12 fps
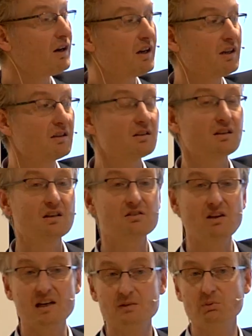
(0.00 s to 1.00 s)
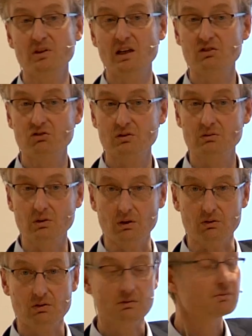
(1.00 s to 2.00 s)
line is exponential
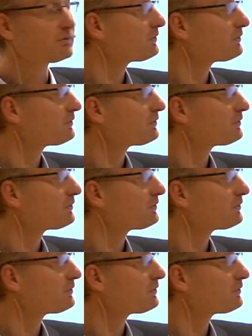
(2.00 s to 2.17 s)
growth.